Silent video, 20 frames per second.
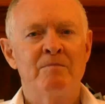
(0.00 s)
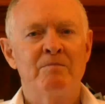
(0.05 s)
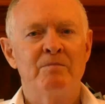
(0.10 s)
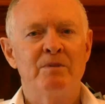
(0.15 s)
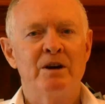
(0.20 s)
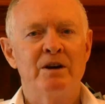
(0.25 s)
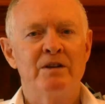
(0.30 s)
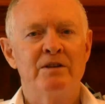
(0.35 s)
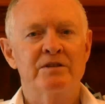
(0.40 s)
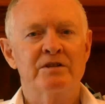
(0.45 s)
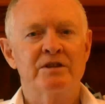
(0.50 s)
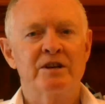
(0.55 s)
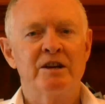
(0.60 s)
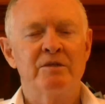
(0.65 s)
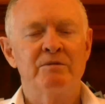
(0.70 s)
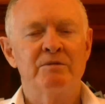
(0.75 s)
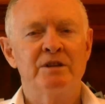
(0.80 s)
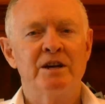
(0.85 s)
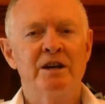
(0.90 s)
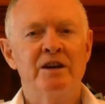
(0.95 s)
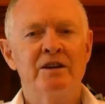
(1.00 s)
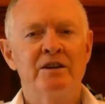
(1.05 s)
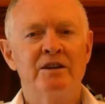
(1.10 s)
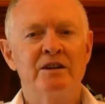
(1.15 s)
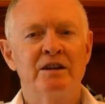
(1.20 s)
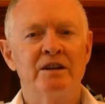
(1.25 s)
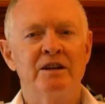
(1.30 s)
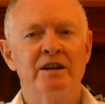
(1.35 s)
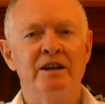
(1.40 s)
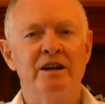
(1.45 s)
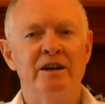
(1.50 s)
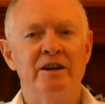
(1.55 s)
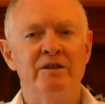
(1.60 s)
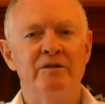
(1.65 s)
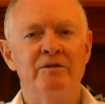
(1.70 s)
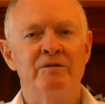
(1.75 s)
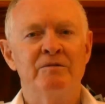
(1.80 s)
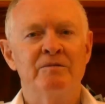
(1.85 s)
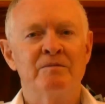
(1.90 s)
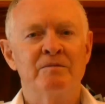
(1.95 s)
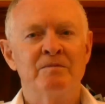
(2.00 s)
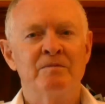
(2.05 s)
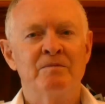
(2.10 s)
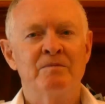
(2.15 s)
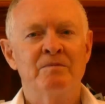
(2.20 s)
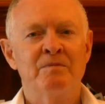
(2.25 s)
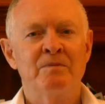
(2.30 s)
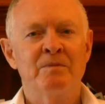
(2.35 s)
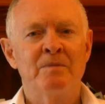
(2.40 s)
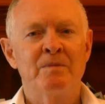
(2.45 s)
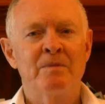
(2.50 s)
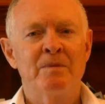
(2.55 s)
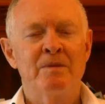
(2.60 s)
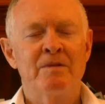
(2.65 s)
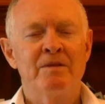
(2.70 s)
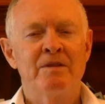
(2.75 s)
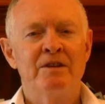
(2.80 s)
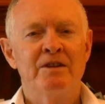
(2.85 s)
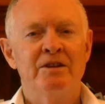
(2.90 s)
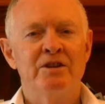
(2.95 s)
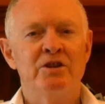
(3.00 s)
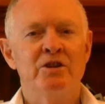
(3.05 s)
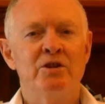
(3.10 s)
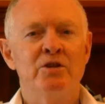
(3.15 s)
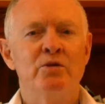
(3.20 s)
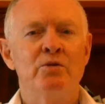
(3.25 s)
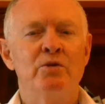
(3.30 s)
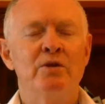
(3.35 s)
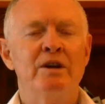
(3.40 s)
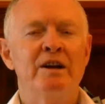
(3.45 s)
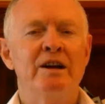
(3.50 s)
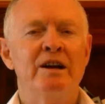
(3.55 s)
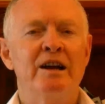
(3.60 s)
By the same token, Leo, you